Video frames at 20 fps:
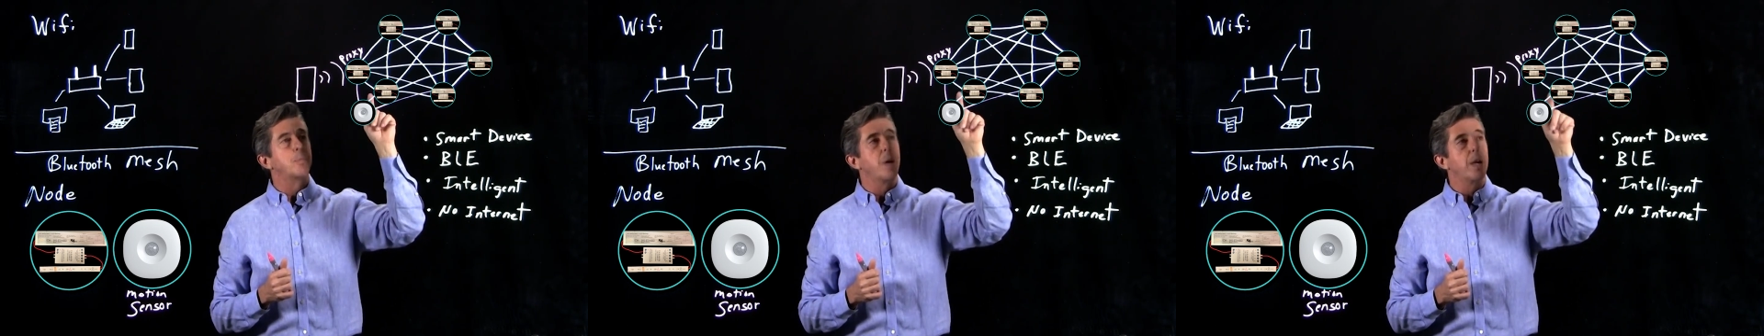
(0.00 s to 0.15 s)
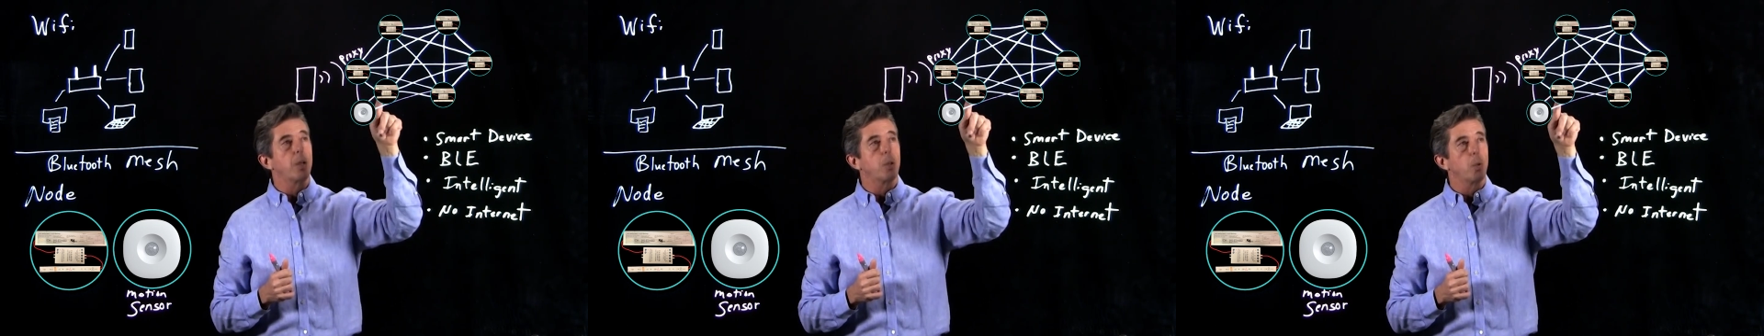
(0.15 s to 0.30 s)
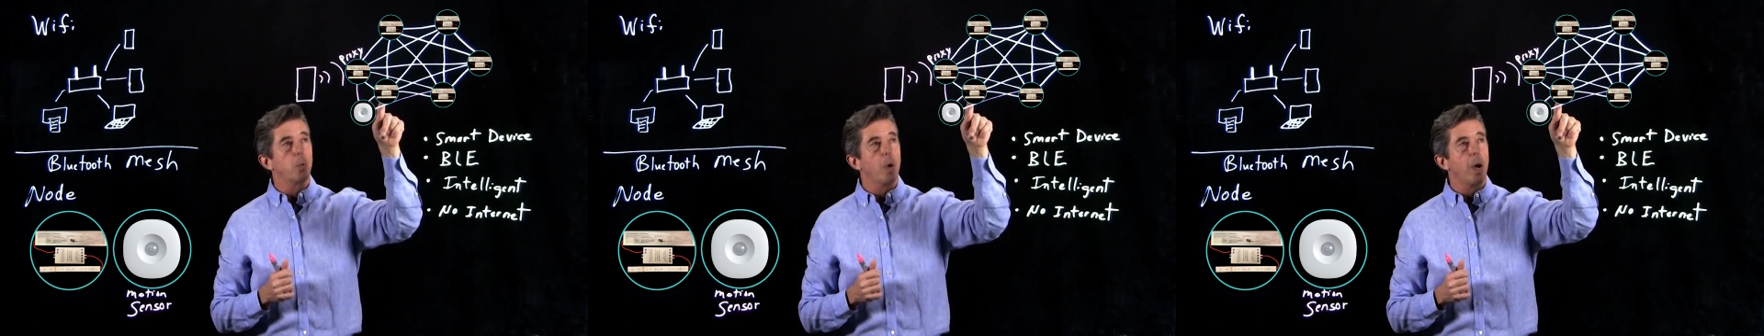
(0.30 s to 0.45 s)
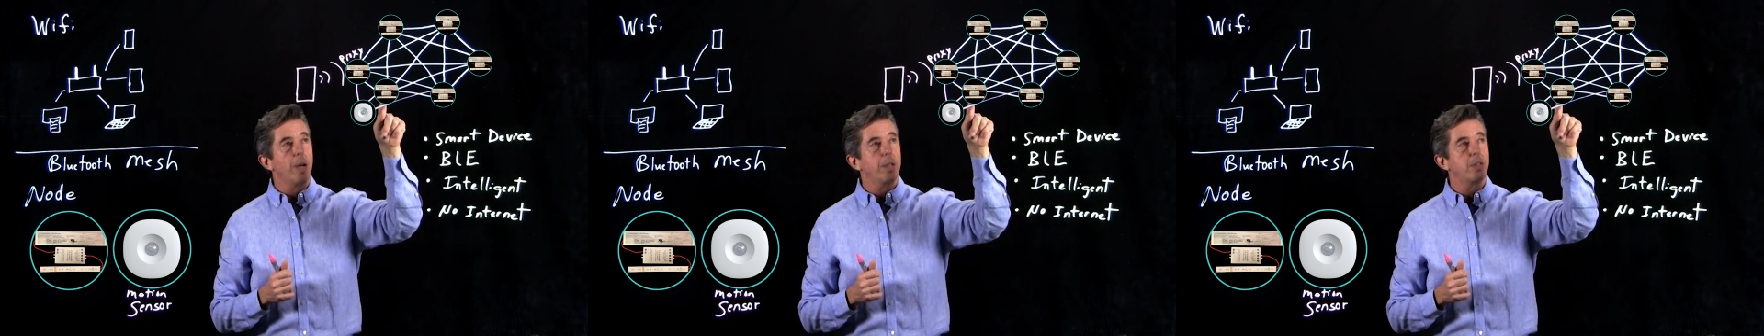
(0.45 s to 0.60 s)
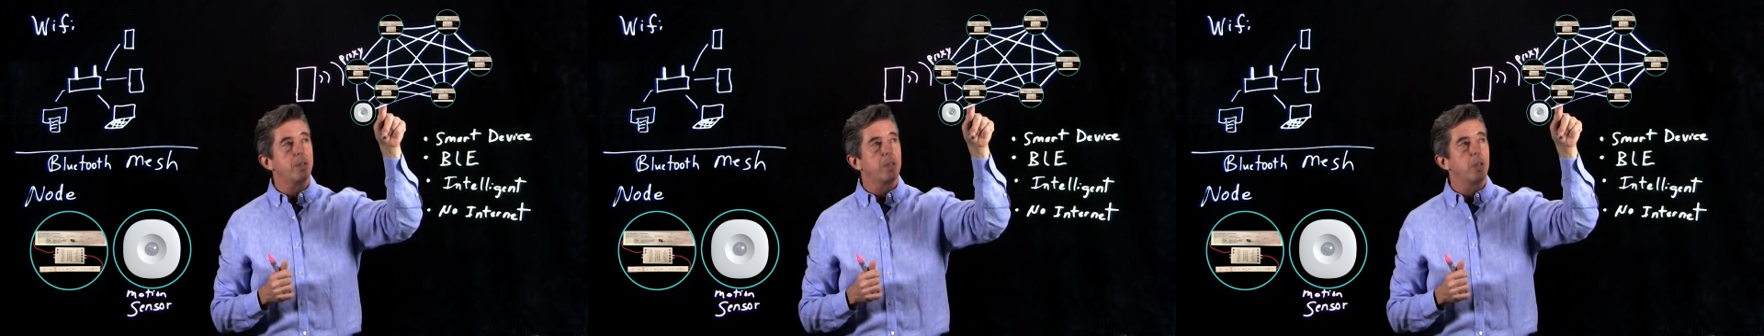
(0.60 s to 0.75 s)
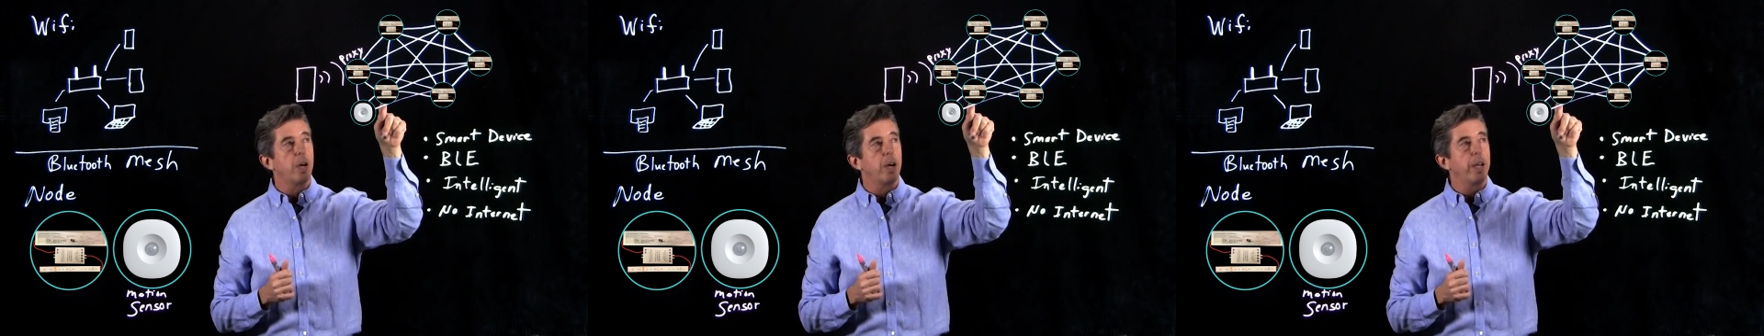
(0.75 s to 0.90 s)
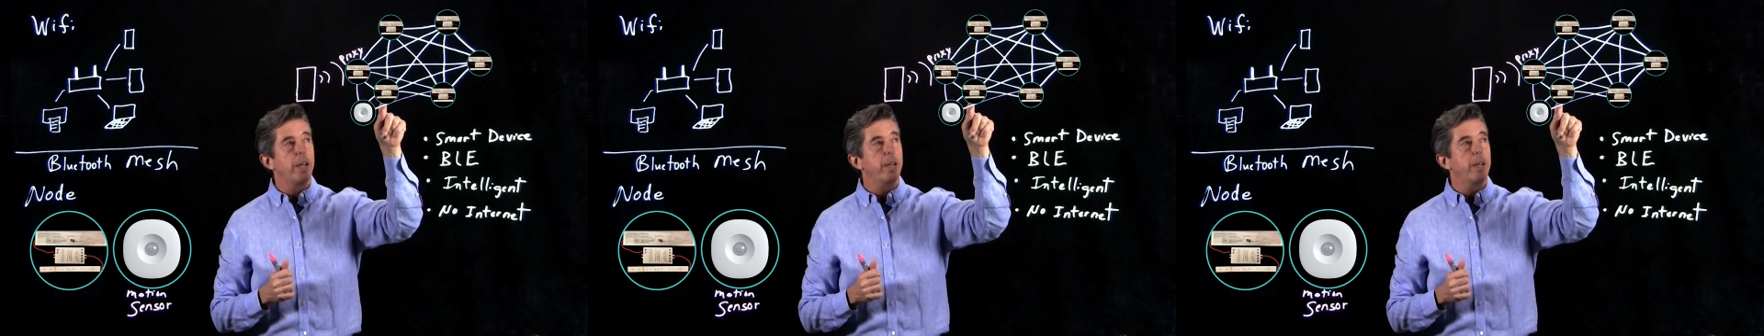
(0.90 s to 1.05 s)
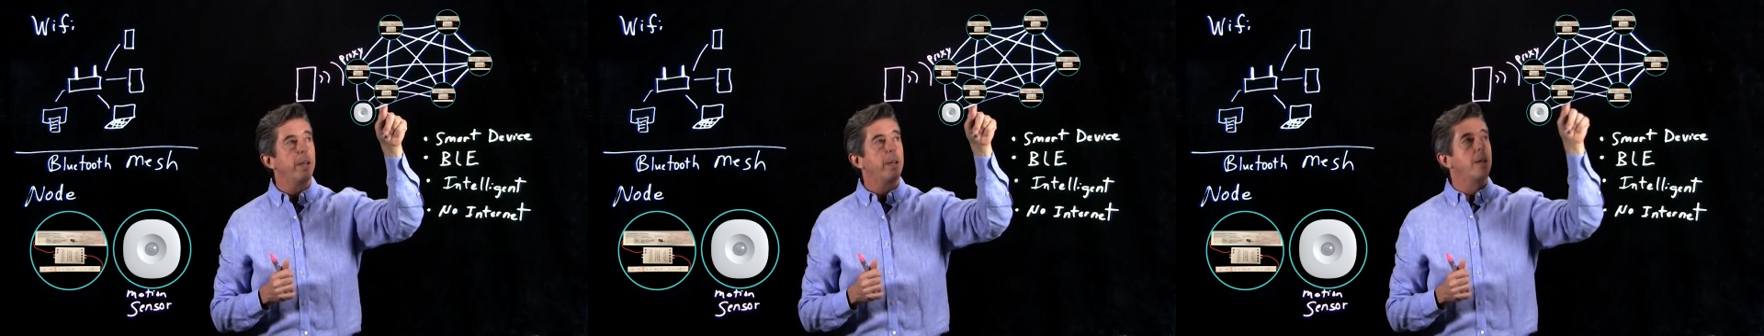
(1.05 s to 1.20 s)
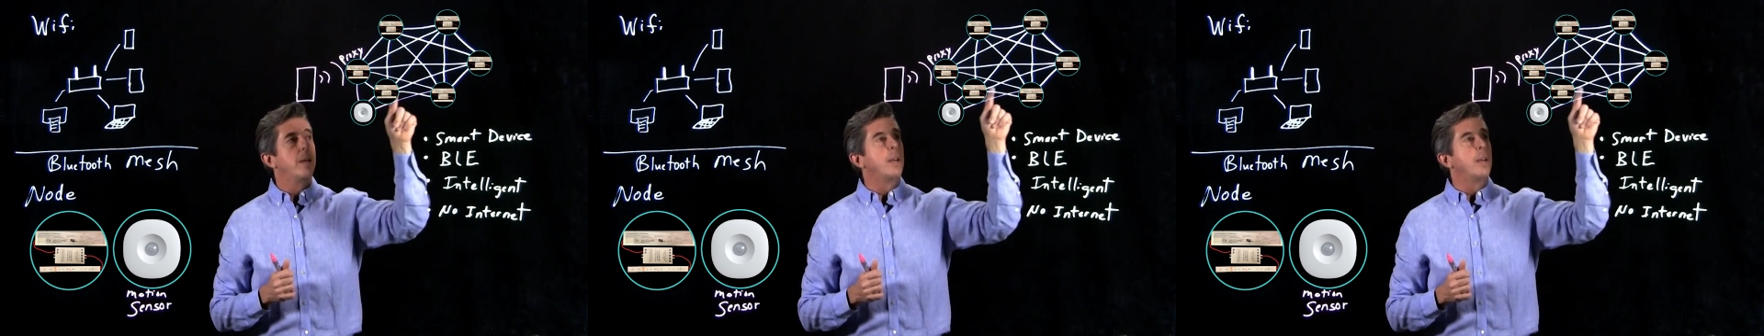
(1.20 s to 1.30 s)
my garage light,